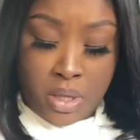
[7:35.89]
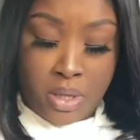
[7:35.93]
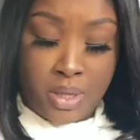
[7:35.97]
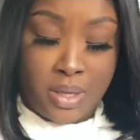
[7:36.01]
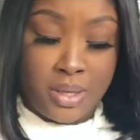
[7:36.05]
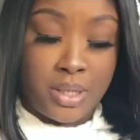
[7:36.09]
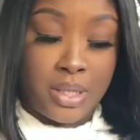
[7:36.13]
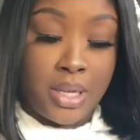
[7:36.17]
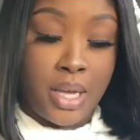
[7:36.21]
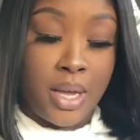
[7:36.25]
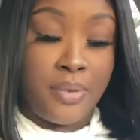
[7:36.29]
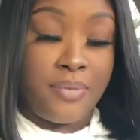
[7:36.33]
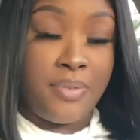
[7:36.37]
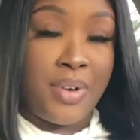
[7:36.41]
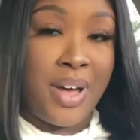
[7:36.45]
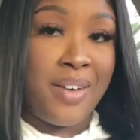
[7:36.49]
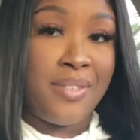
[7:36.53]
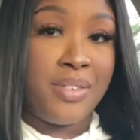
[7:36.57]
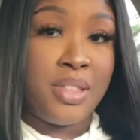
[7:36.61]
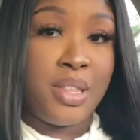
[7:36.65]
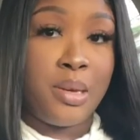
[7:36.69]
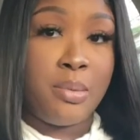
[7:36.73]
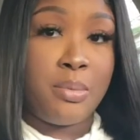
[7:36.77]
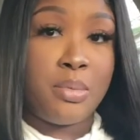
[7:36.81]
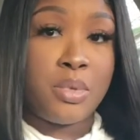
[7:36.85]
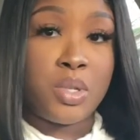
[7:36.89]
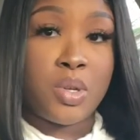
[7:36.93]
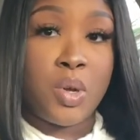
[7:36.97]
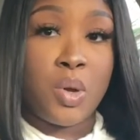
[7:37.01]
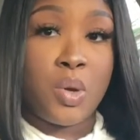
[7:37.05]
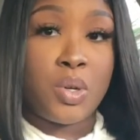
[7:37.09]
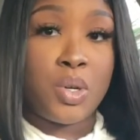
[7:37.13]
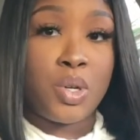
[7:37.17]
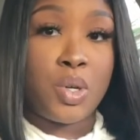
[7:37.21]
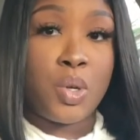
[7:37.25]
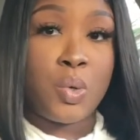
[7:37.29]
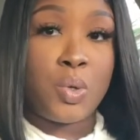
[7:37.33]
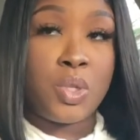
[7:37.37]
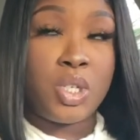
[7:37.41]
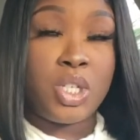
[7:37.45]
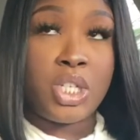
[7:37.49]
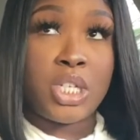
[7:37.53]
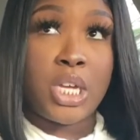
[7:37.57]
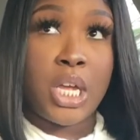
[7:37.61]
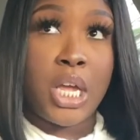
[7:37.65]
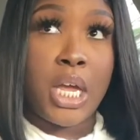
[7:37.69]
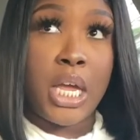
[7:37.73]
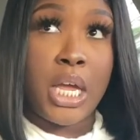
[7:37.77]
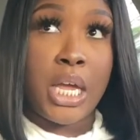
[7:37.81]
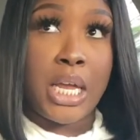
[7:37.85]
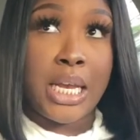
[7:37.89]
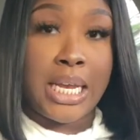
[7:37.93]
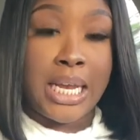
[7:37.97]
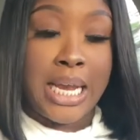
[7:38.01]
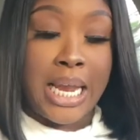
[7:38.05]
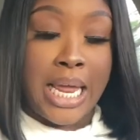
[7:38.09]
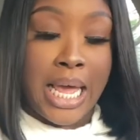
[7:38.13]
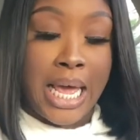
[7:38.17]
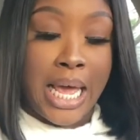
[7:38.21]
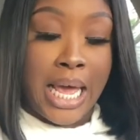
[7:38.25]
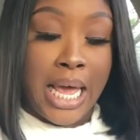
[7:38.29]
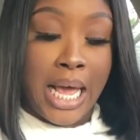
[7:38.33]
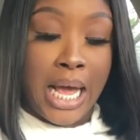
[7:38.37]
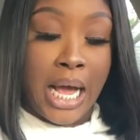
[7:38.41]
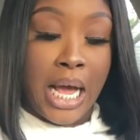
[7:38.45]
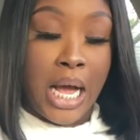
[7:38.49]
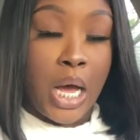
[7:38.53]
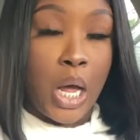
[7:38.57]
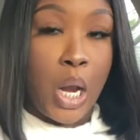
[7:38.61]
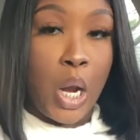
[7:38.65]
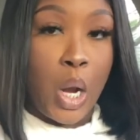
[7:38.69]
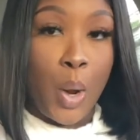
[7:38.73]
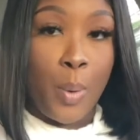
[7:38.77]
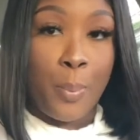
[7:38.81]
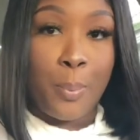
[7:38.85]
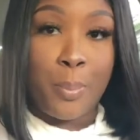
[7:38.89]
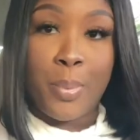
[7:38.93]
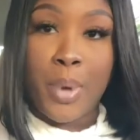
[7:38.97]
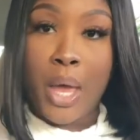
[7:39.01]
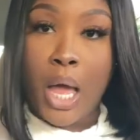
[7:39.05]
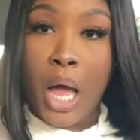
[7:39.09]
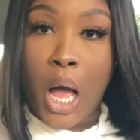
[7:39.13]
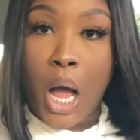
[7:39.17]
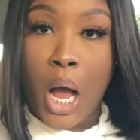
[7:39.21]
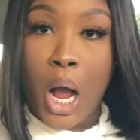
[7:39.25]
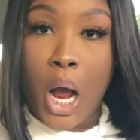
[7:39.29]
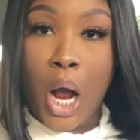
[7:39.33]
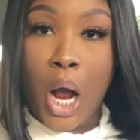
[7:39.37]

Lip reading: There's like 5 of them. It's called Noche de Colombia,